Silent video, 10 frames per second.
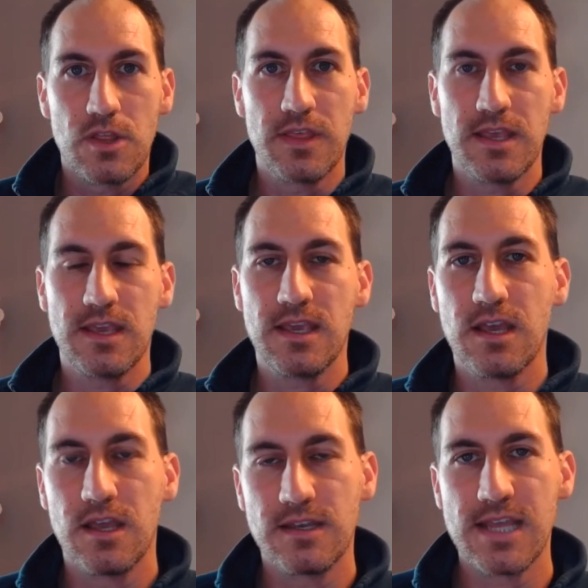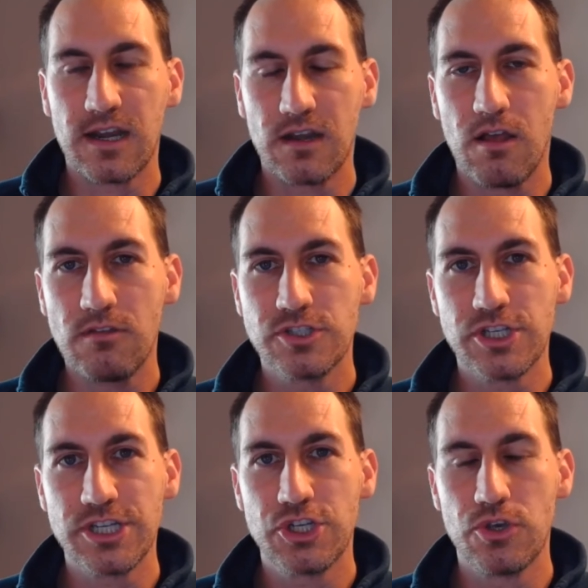the
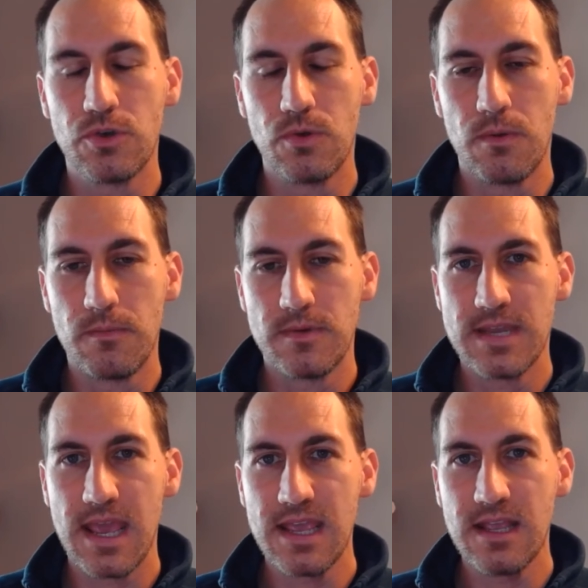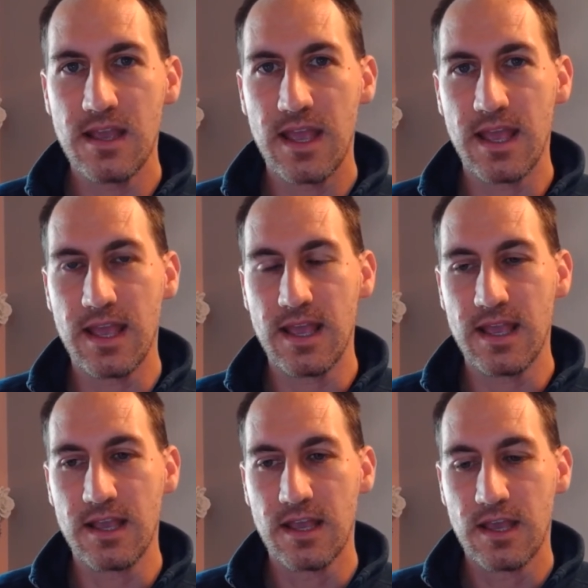technology to take
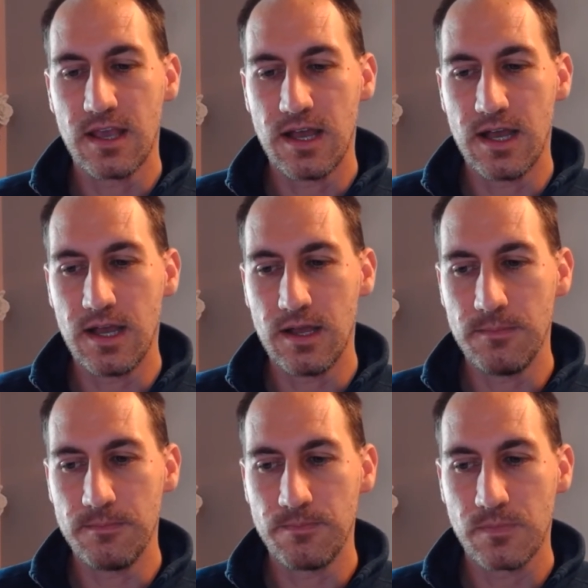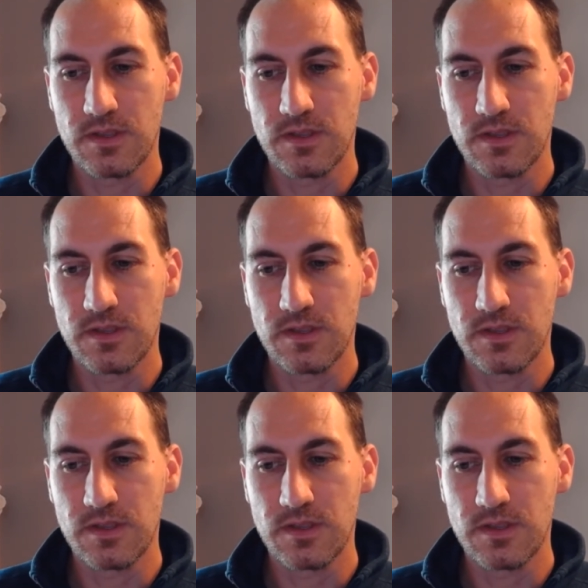a um,